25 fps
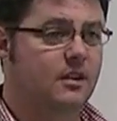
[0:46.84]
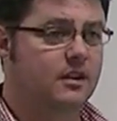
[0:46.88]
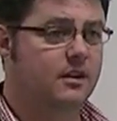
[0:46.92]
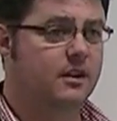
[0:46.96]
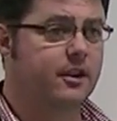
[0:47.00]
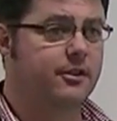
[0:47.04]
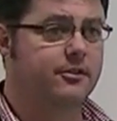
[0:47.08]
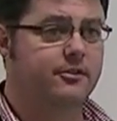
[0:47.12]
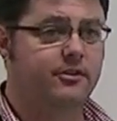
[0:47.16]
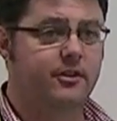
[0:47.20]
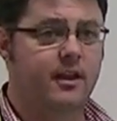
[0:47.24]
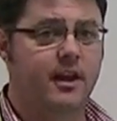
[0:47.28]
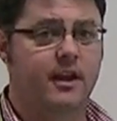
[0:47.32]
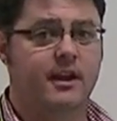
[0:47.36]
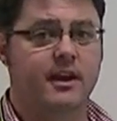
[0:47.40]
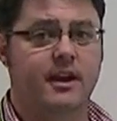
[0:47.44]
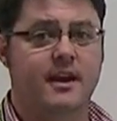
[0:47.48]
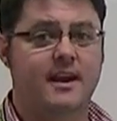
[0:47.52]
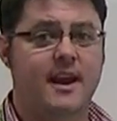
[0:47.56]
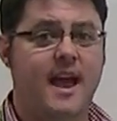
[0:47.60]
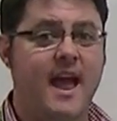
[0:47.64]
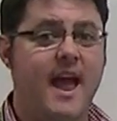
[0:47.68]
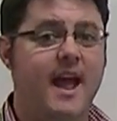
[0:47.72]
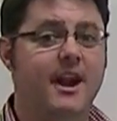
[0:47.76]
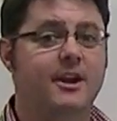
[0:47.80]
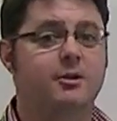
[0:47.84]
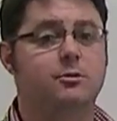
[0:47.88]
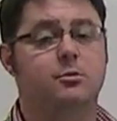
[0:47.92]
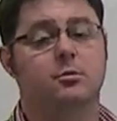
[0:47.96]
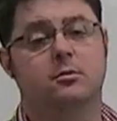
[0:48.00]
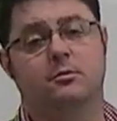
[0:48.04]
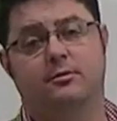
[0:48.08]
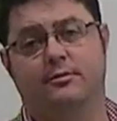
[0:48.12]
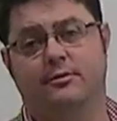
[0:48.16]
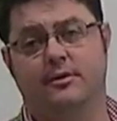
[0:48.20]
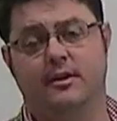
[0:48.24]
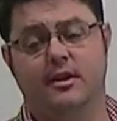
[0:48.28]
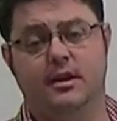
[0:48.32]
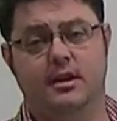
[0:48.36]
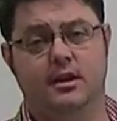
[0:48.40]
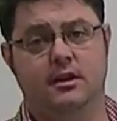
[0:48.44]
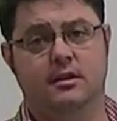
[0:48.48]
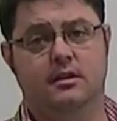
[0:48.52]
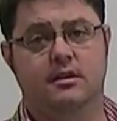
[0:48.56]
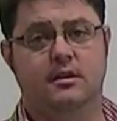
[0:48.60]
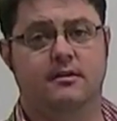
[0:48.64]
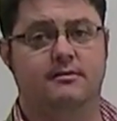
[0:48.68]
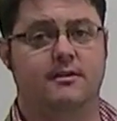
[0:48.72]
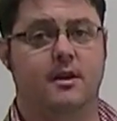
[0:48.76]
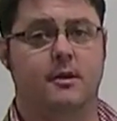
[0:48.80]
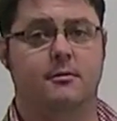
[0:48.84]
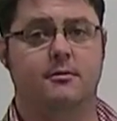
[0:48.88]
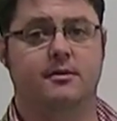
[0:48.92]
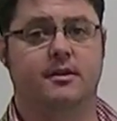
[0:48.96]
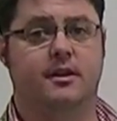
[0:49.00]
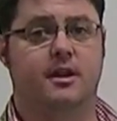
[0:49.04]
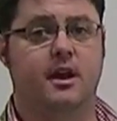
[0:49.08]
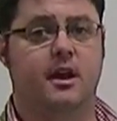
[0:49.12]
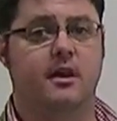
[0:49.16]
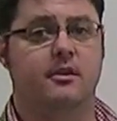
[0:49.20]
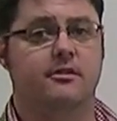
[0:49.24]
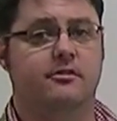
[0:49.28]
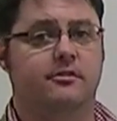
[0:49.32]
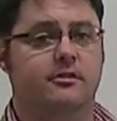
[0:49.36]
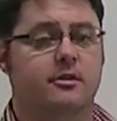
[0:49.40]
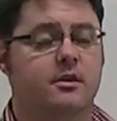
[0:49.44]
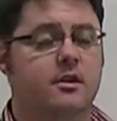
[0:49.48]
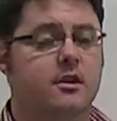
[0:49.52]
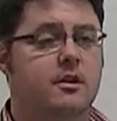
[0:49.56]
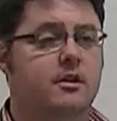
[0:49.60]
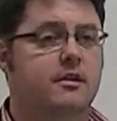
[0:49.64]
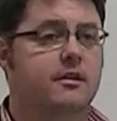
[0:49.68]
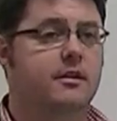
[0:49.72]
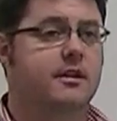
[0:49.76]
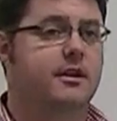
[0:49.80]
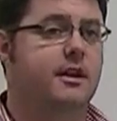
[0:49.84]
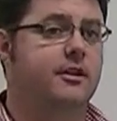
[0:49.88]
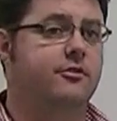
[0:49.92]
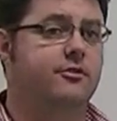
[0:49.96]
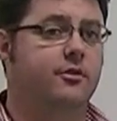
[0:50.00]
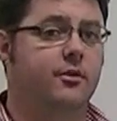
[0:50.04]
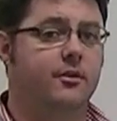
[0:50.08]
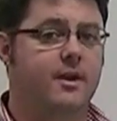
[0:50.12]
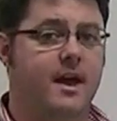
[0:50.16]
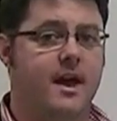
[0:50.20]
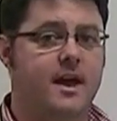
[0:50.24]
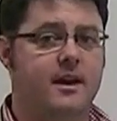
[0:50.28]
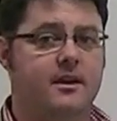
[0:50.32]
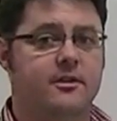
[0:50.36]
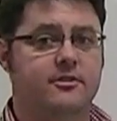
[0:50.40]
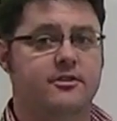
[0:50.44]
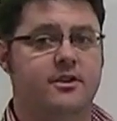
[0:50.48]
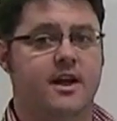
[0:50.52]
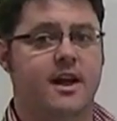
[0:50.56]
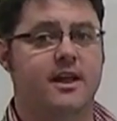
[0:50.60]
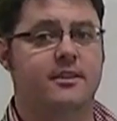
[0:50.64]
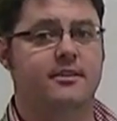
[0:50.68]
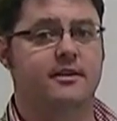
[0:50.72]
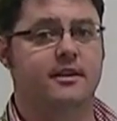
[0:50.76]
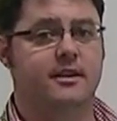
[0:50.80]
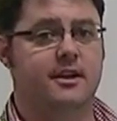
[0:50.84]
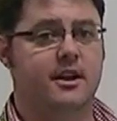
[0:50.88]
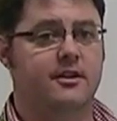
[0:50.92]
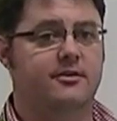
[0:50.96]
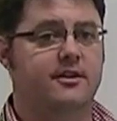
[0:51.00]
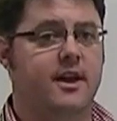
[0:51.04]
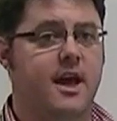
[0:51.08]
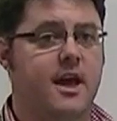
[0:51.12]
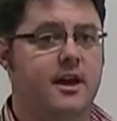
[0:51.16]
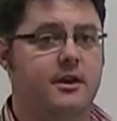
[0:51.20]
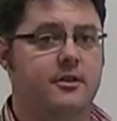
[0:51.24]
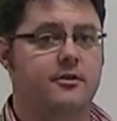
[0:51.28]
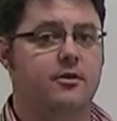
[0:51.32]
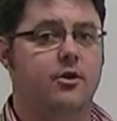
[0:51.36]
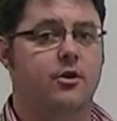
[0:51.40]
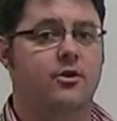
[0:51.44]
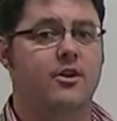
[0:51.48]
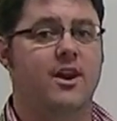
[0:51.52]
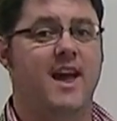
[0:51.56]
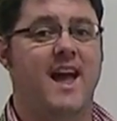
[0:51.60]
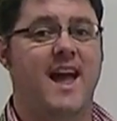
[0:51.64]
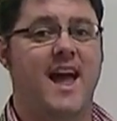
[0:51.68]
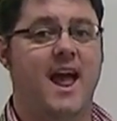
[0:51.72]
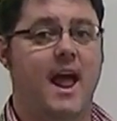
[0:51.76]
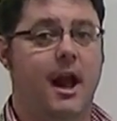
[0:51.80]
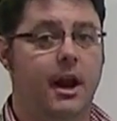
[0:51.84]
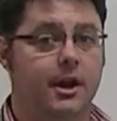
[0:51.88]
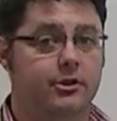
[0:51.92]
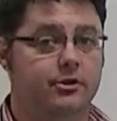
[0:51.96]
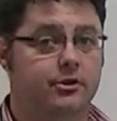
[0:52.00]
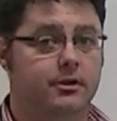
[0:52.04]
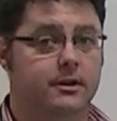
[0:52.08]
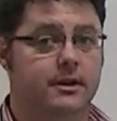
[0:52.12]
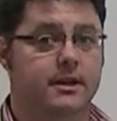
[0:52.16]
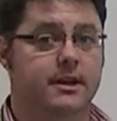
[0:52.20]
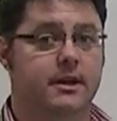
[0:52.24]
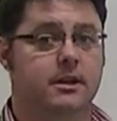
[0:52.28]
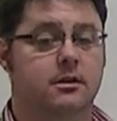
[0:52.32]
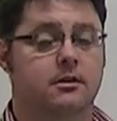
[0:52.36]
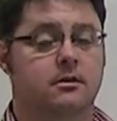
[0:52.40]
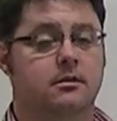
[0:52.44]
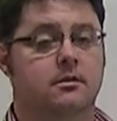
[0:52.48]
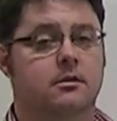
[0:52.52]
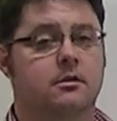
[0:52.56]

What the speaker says: let's say, an annual fee, if that were the case, that gets added on annually.